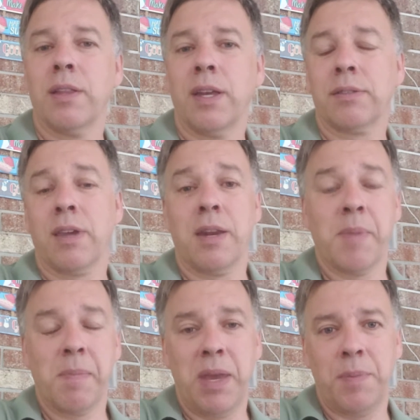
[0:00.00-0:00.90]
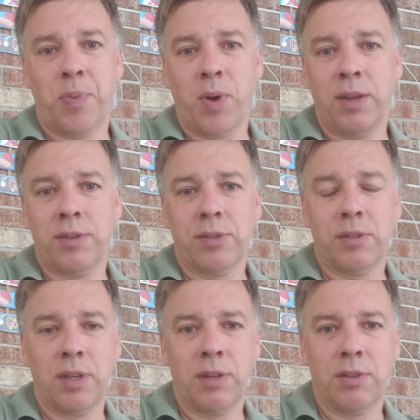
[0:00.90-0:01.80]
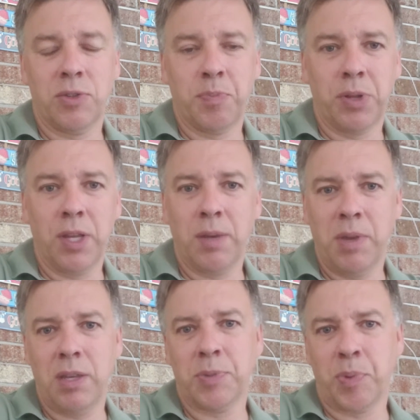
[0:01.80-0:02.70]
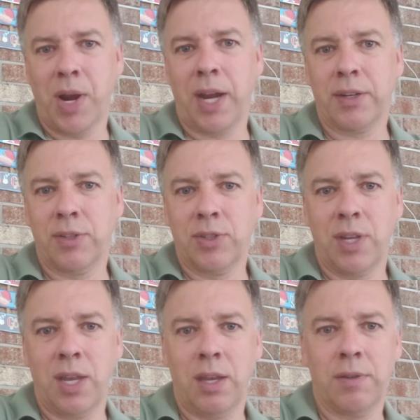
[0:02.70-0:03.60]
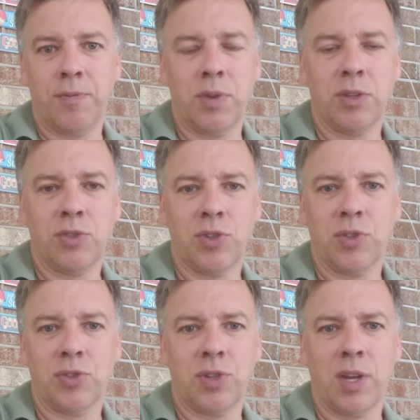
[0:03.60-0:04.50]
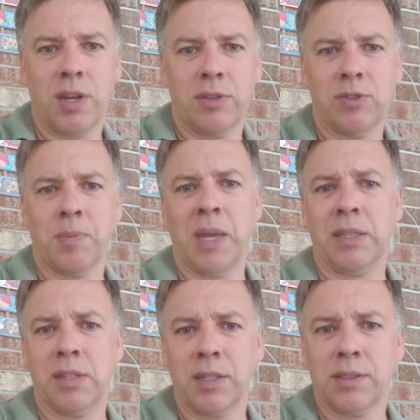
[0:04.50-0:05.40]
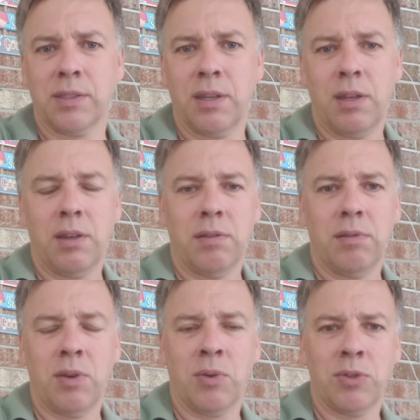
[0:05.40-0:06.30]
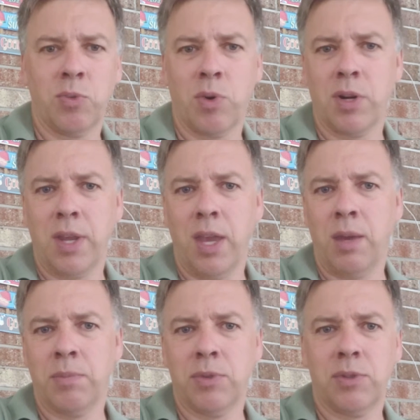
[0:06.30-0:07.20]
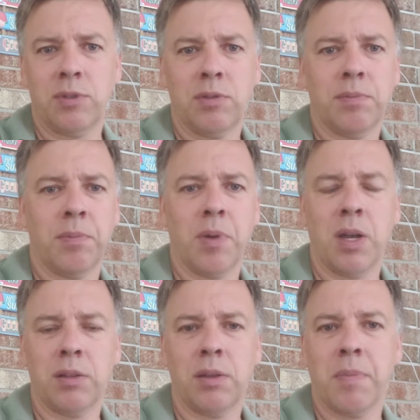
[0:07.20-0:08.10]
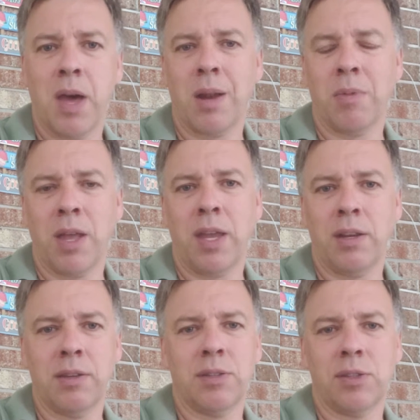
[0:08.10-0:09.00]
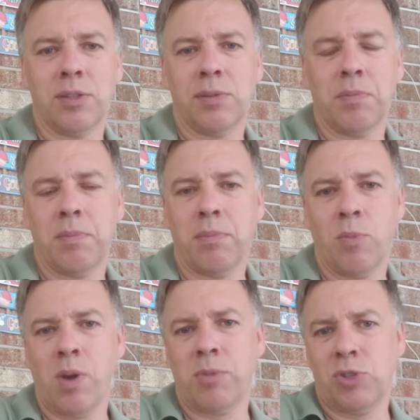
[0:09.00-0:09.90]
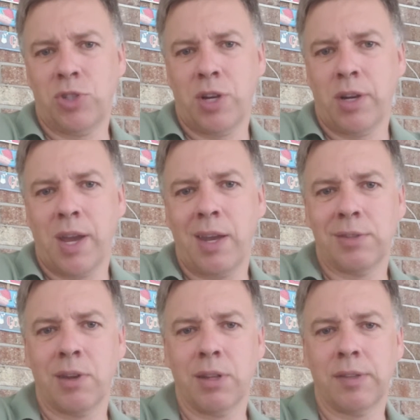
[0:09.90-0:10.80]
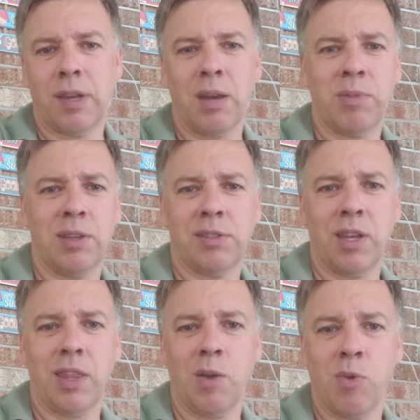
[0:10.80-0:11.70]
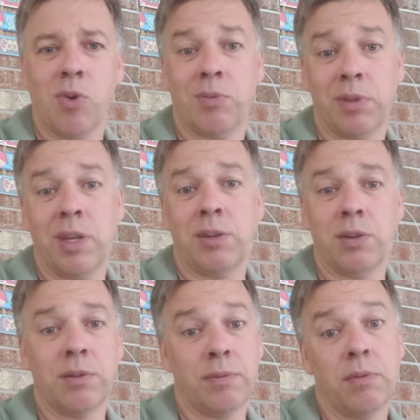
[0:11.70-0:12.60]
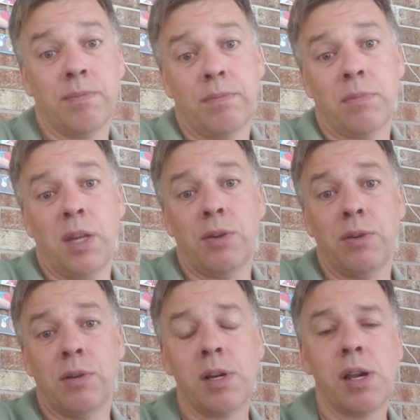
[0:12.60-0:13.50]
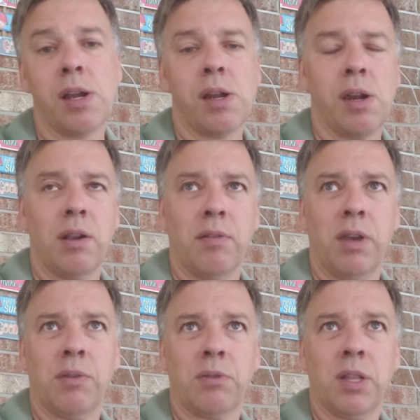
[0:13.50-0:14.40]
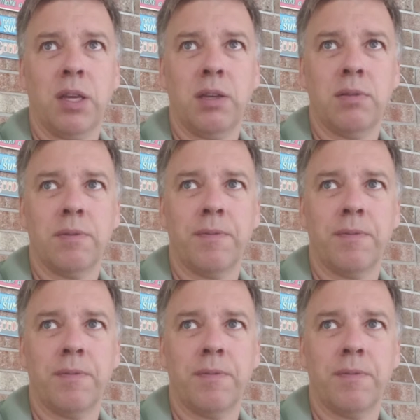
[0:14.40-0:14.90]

that's kind of my main points, is polygamy is practiced today. It's just semantics. It's word games. But the bottom line is women share guys all the time. They say they won't. They do. They do. And really,